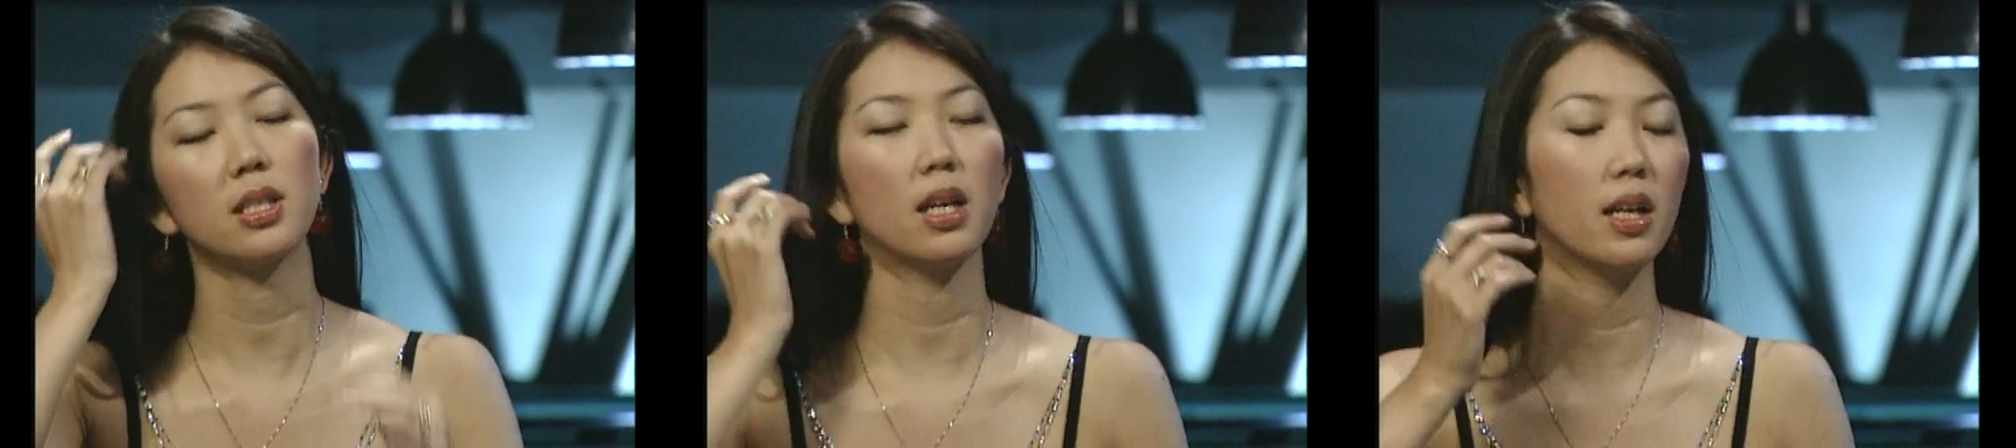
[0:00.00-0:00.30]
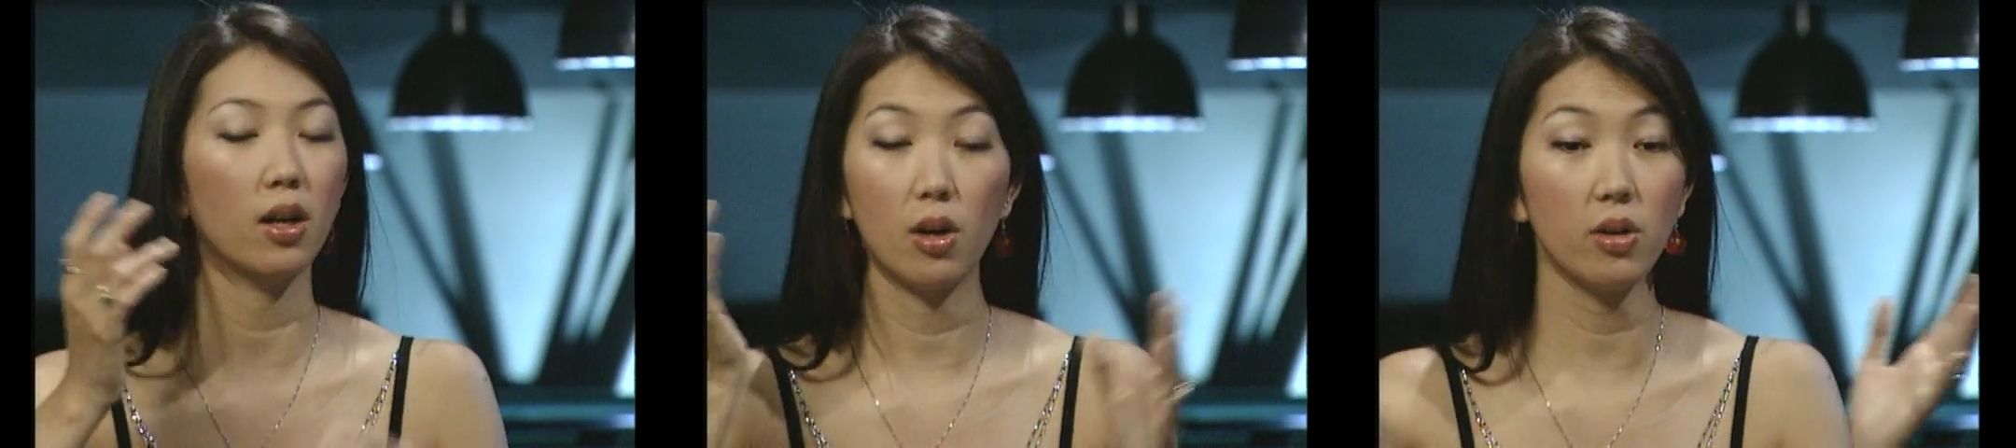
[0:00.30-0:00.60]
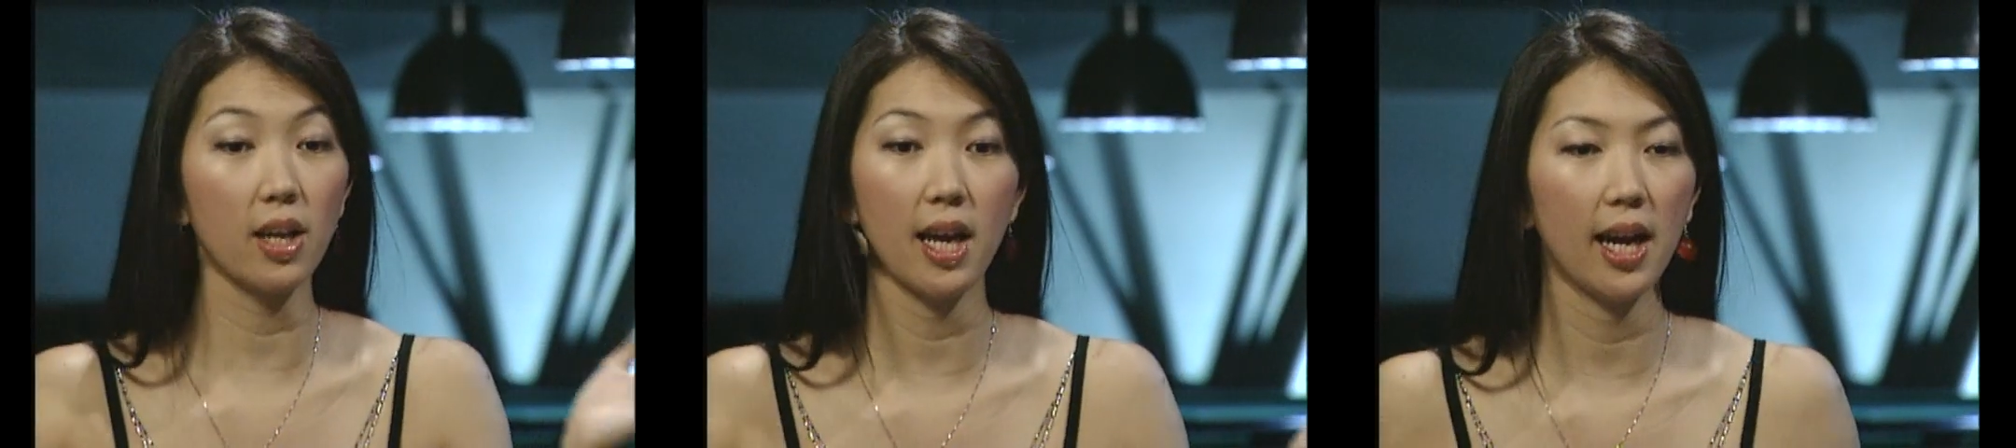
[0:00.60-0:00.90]
And I,
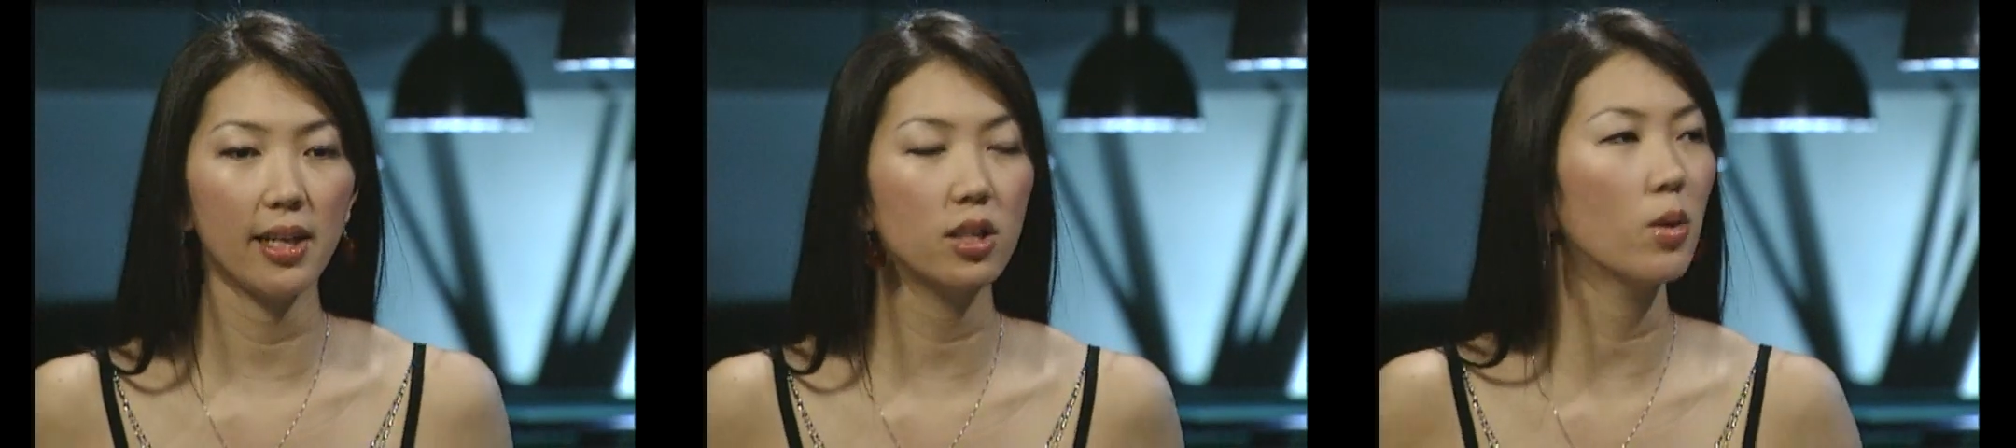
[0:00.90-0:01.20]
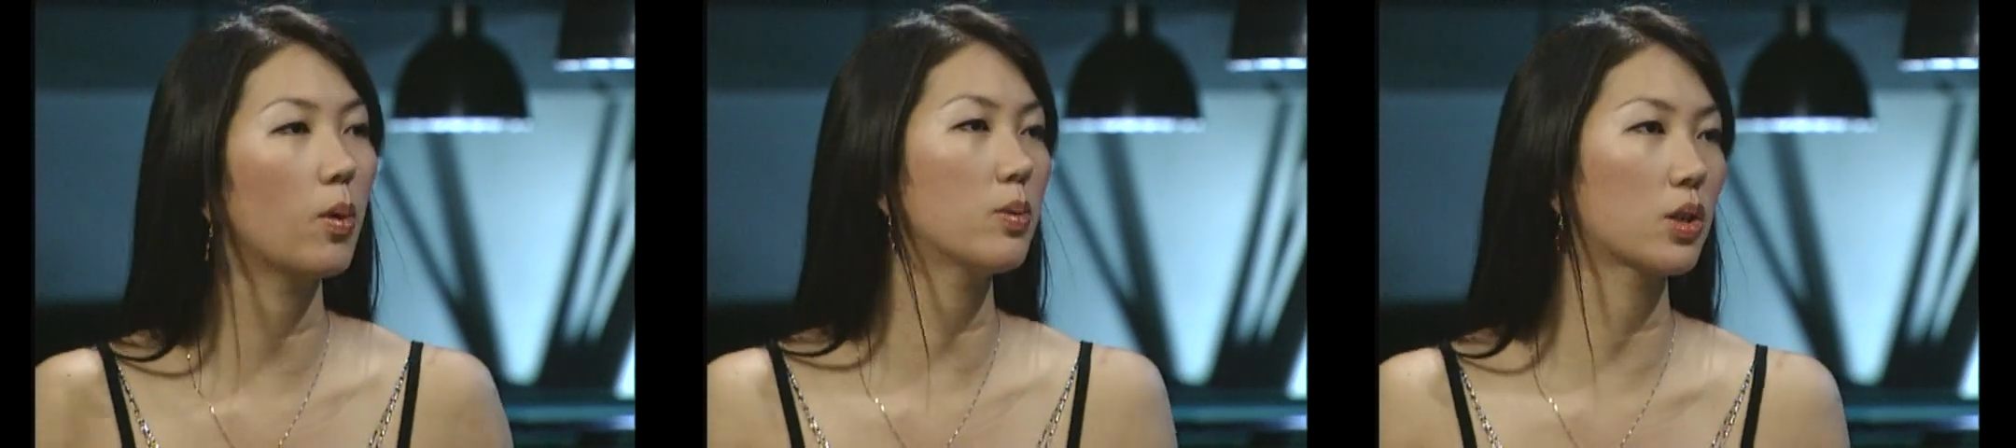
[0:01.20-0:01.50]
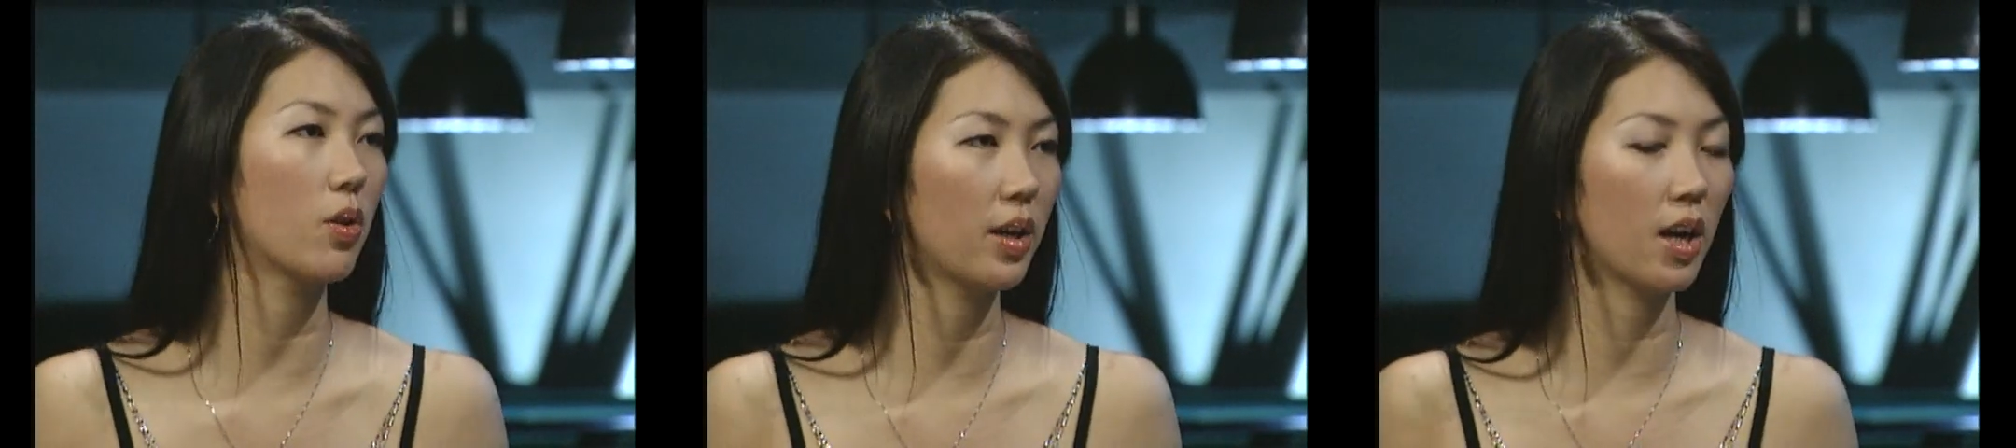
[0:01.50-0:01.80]
okay, I didn't know what was
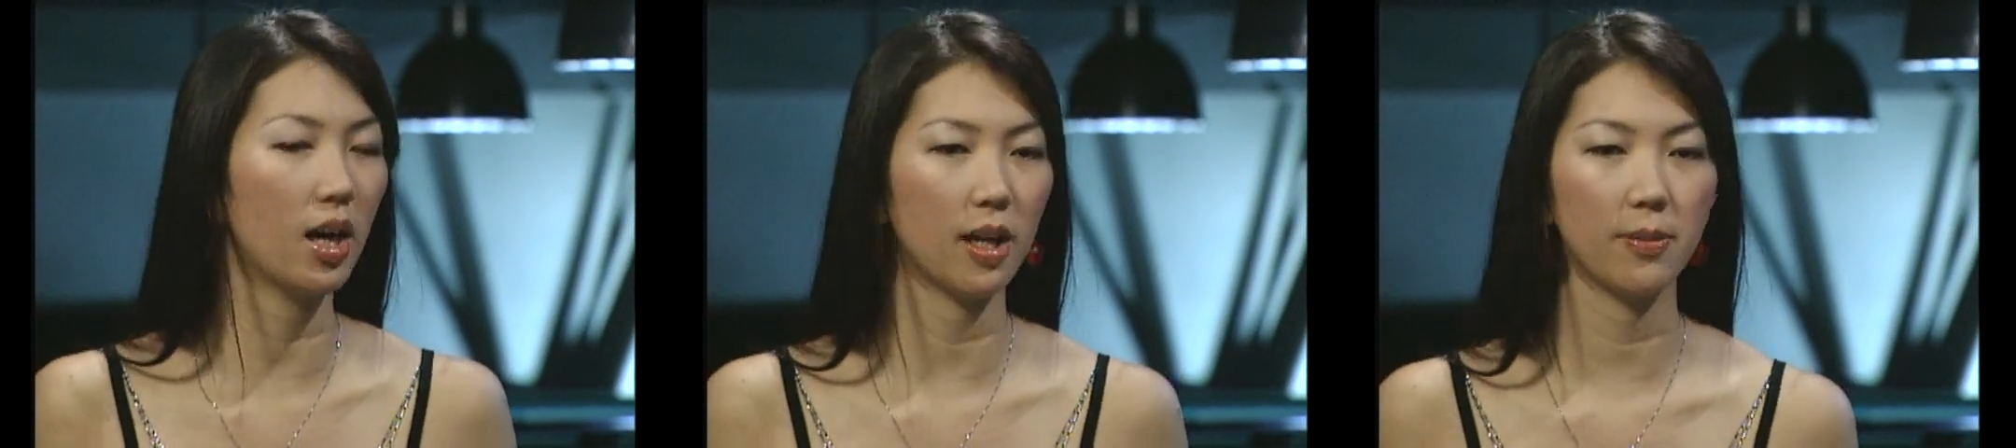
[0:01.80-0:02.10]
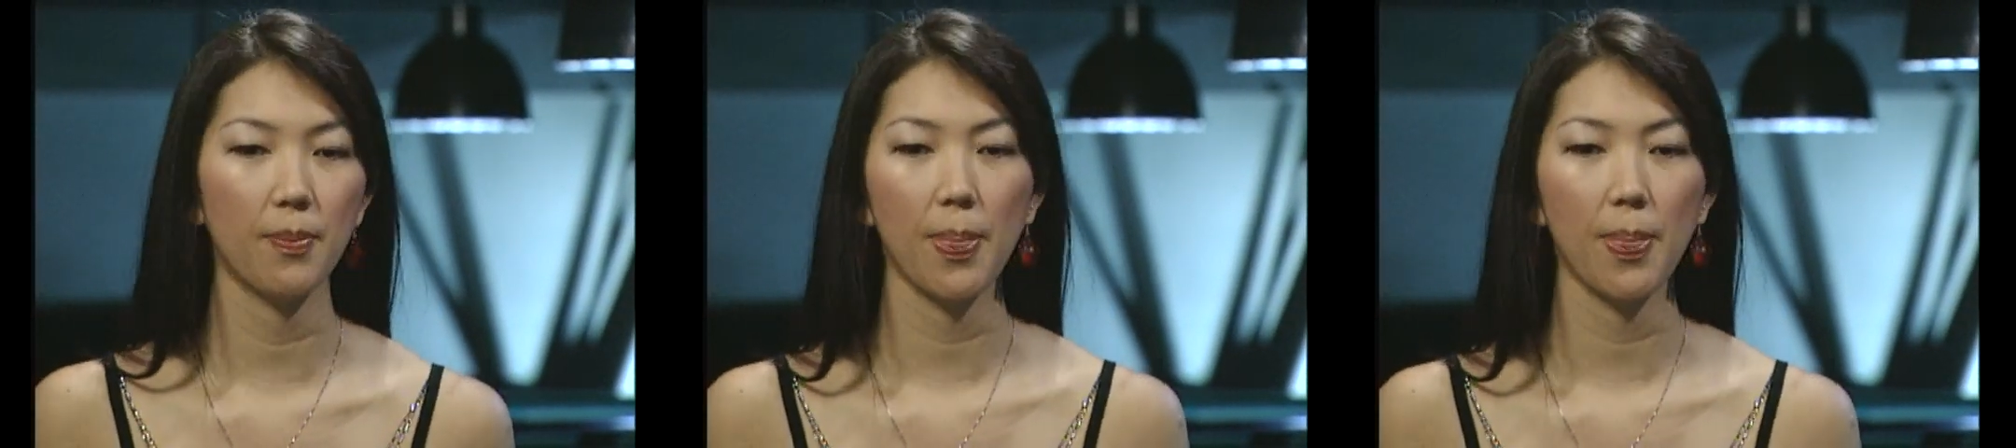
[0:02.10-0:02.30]
going on.